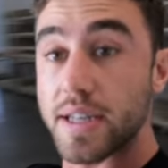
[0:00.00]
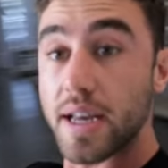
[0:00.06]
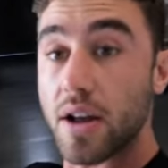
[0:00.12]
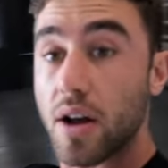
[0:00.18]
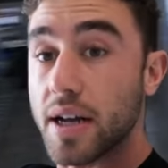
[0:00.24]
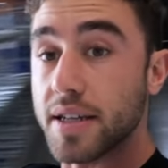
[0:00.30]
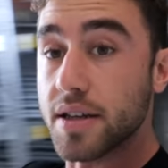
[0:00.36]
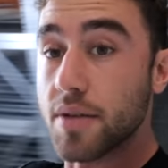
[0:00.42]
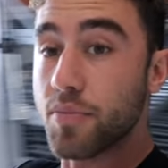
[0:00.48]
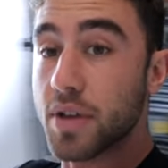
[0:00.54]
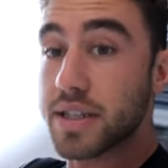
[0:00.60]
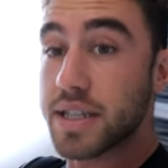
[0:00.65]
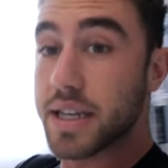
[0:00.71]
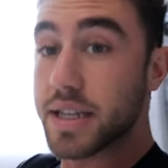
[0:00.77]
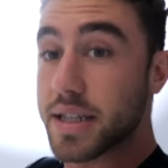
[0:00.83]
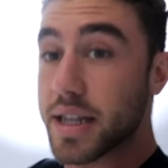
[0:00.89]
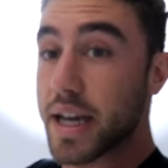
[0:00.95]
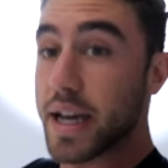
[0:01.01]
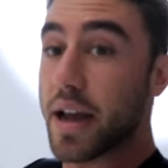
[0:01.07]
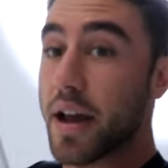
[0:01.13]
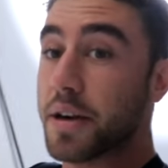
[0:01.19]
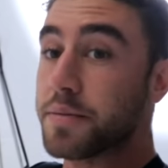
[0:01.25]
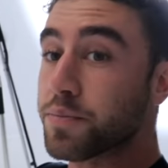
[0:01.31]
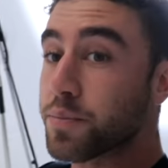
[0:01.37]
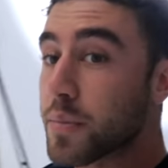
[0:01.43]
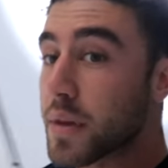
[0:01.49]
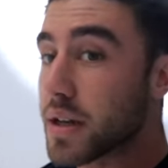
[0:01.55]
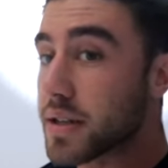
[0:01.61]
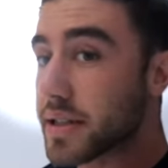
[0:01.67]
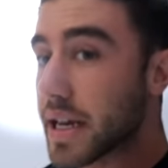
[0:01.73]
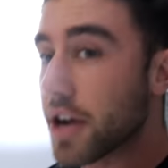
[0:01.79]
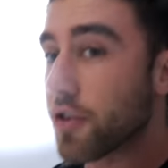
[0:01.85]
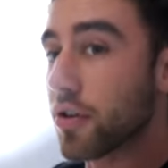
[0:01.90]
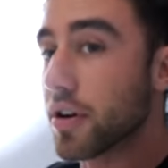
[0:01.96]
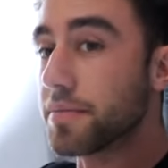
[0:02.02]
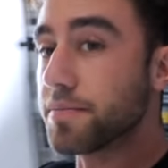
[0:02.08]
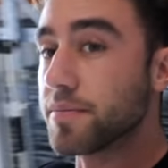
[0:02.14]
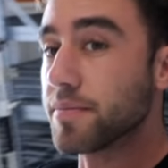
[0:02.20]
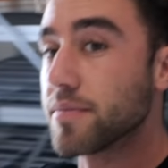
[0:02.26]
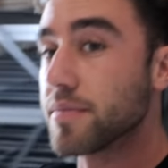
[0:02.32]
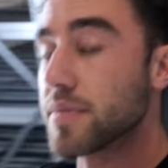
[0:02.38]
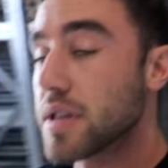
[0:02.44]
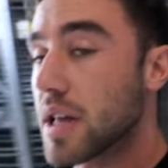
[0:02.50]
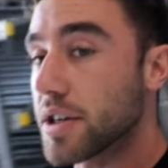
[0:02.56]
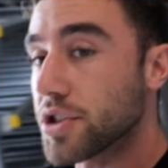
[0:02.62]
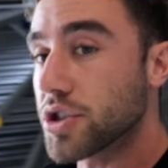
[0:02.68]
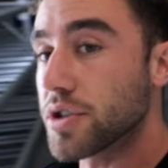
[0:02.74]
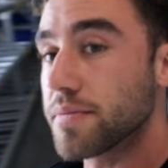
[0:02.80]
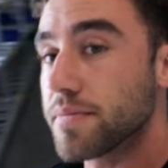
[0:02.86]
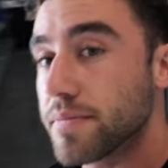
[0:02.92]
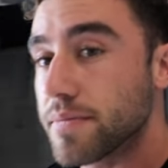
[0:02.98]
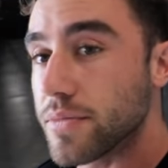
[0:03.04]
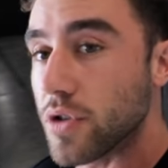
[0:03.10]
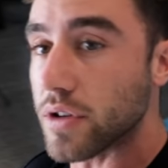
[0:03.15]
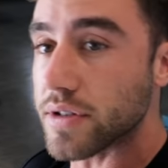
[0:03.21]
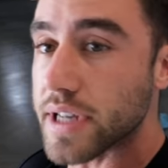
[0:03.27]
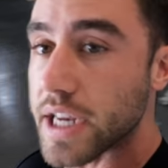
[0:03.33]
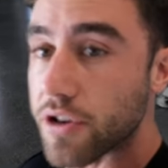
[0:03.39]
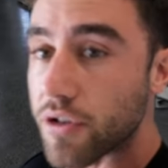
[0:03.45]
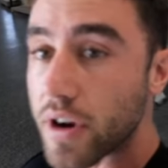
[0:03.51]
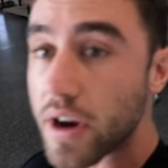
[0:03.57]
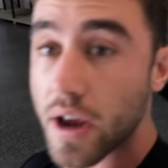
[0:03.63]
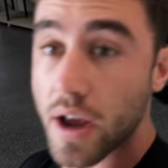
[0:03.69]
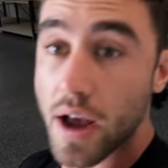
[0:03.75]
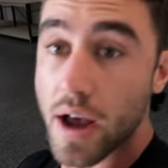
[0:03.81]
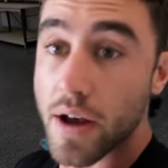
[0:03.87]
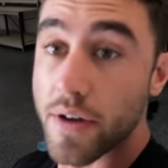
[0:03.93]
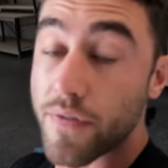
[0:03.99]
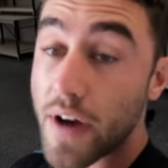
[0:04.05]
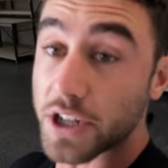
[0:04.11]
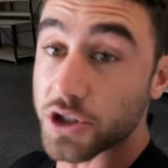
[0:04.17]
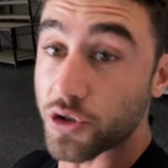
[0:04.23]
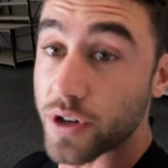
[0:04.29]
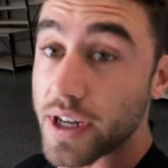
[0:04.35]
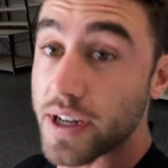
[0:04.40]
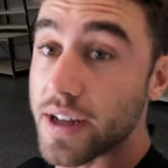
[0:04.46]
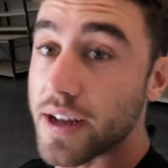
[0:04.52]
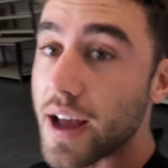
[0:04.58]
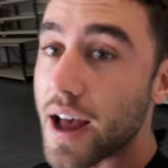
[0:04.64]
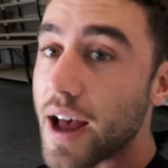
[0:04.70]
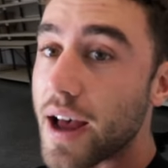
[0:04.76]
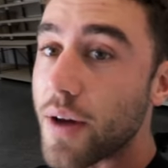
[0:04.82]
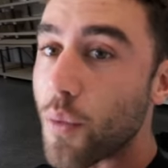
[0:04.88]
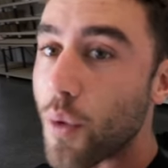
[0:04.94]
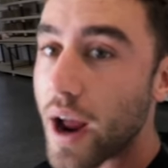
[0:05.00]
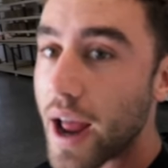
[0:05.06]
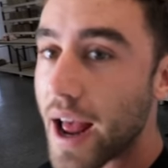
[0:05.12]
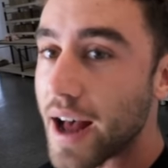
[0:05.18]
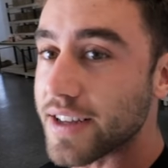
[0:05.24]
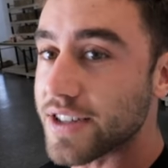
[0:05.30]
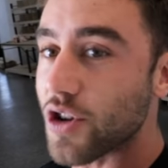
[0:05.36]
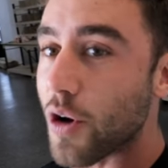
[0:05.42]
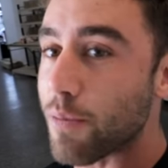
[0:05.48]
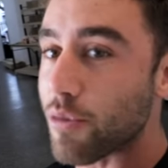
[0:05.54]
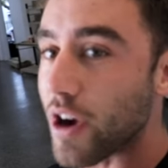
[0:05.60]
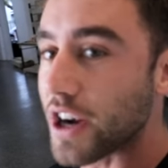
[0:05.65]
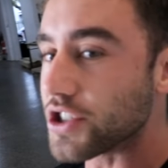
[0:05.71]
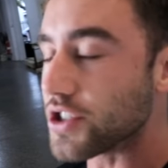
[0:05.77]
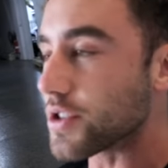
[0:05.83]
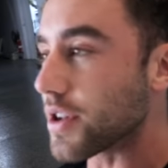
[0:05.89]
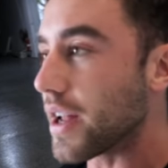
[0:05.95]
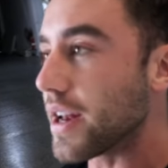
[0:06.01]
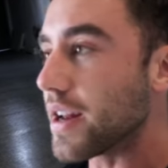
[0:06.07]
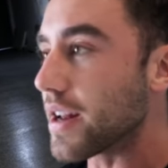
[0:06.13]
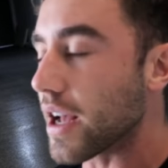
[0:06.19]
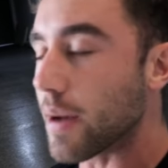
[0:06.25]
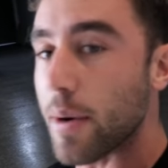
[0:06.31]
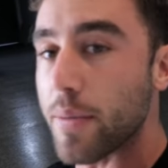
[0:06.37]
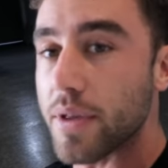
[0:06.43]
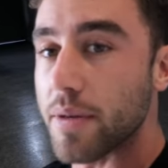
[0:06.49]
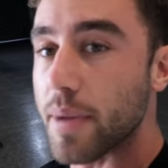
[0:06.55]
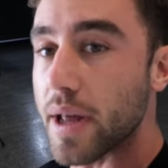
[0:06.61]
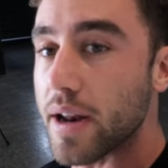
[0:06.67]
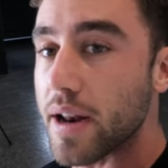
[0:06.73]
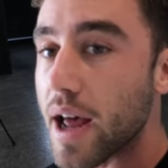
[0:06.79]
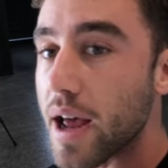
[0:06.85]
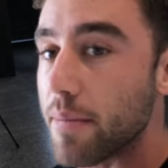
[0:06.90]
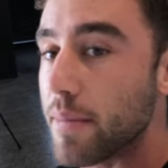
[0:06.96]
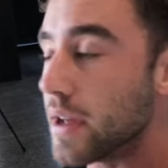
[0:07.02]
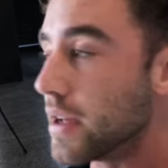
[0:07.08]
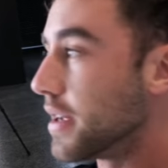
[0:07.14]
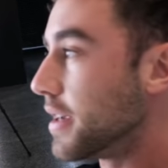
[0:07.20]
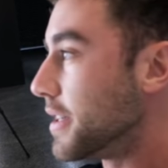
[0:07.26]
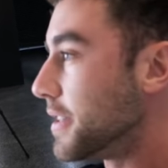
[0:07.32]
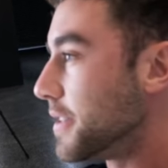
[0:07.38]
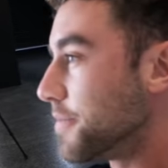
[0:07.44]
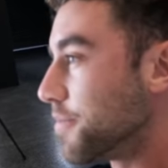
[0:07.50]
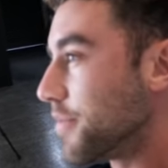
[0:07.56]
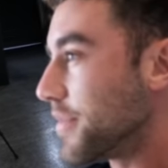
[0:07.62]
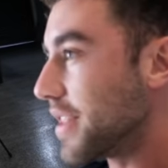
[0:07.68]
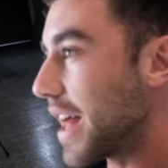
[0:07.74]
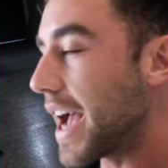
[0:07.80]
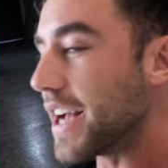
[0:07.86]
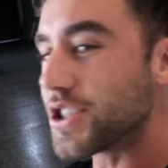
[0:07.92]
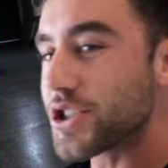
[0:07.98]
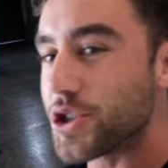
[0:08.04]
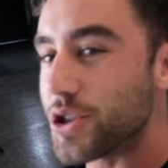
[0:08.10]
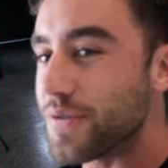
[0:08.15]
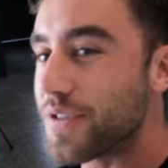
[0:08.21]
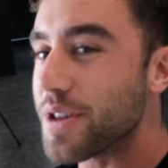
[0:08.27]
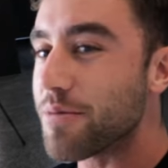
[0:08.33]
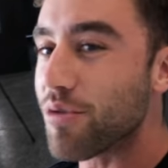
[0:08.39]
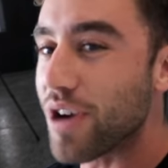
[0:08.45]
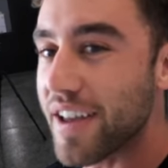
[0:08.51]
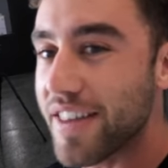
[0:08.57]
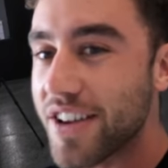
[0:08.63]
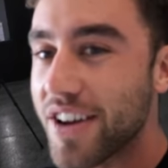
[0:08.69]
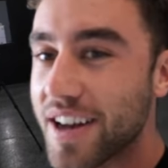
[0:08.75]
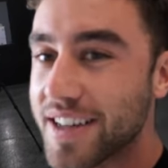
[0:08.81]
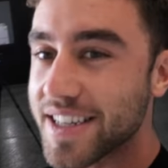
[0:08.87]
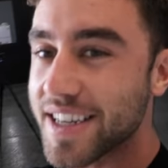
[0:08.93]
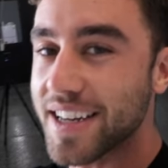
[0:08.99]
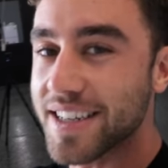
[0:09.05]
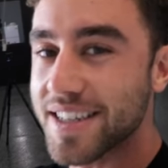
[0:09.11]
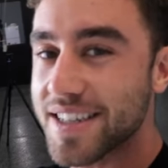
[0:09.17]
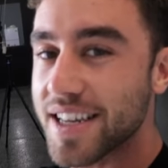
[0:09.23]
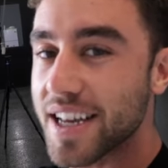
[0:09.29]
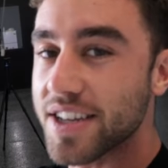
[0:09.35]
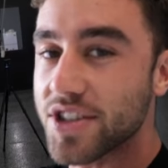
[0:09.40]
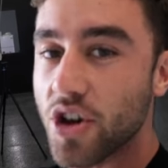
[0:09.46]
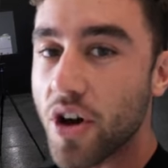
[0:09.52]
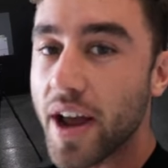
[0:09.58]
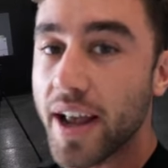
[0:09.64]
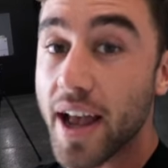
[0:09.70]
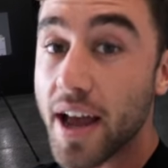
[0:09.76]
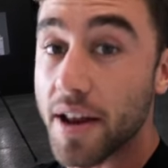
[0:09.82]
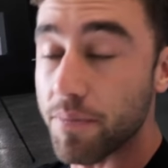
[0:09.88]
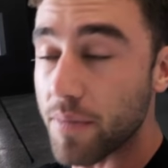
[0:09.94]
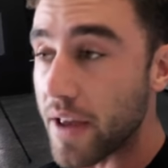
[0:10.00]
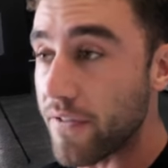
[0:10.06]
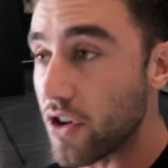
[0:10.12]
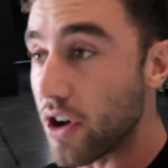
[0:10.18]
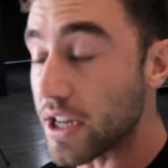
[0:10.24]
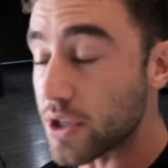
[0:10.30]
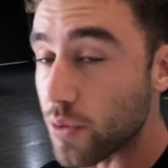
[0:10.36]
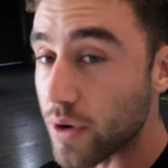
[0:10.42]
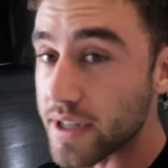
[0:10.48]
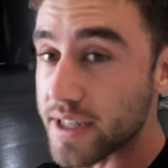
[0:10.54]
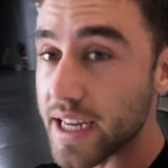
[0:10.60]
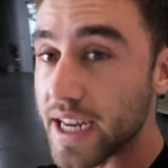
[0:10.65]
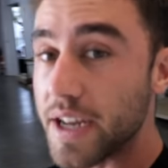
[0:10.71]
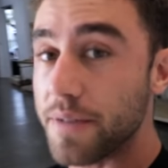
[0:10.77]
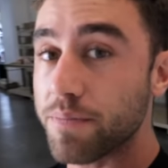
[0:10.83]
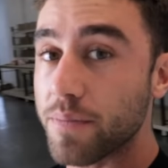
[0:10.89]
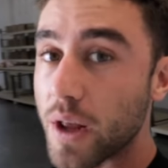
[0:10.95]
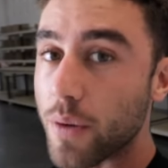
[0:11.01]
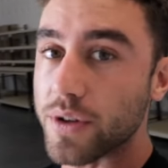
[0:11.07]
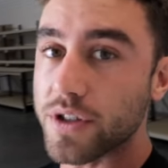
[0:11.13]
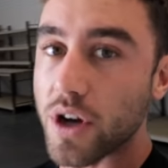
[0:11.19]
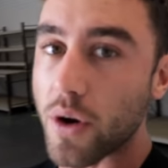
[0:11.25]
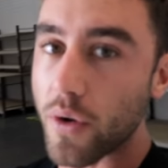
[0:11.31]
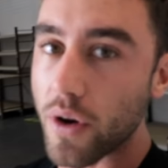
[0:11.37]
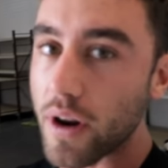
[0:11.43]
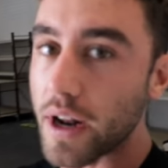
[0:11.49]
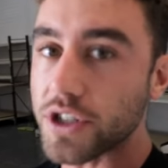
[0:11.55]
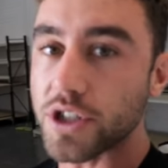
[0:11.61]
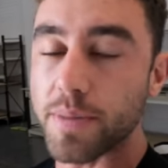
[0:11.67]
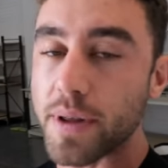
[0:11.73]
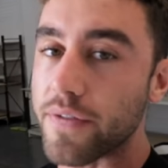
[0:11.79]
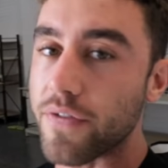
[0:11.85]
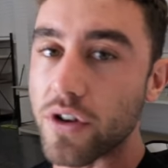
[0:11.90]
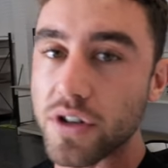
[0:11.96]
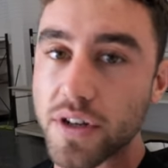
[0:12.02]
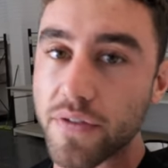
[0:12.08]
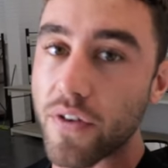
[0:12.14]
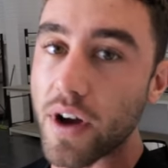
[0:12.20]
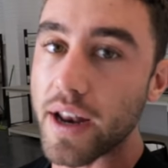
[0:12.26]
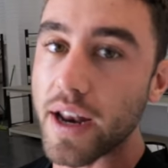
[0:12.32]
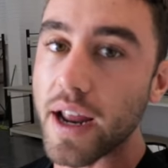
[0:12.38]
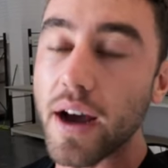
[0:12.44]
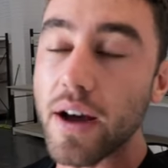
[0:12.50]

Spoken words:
is it, guys. This is the secret / not secret factory and warehouse operations. I need to come up with a better name. The HQ for the brand that you guys are yet to see. So again, if you guys want to see what's going on, actually be the first to find